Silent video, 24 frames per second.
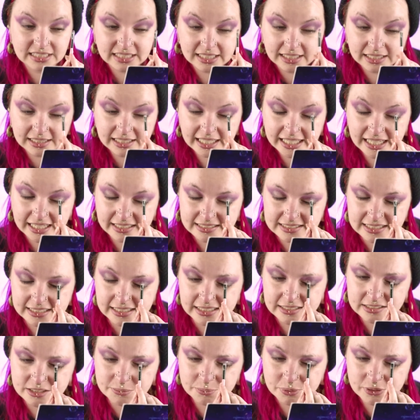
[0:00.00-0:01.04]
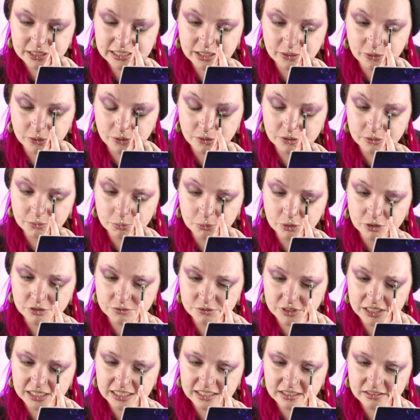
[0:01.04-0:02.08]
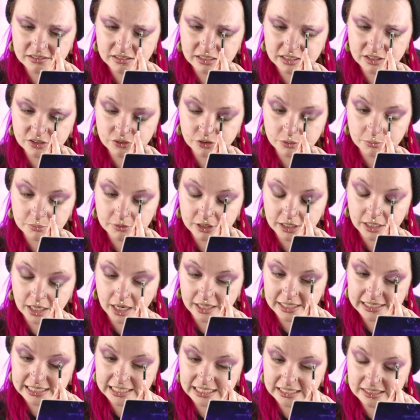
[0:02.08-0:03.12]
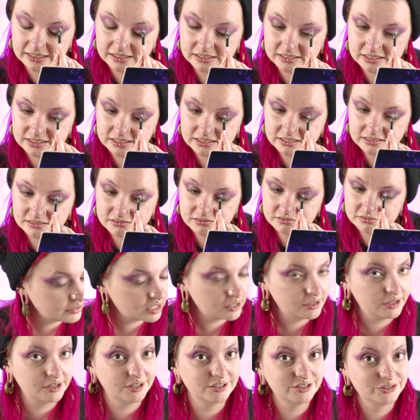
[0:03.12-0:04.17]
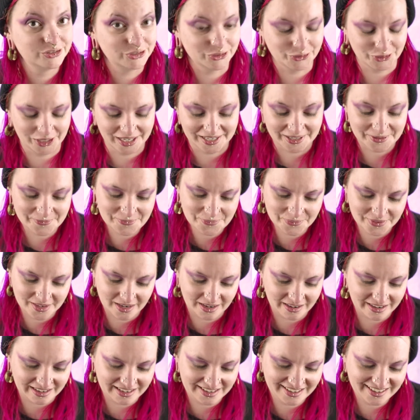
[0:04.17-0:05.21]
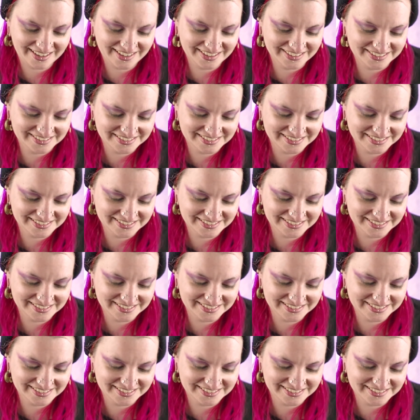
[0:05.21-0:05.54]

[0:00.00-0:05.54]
Like I said, it's a pretty old movie. I think it's from the 90s. So yeah, I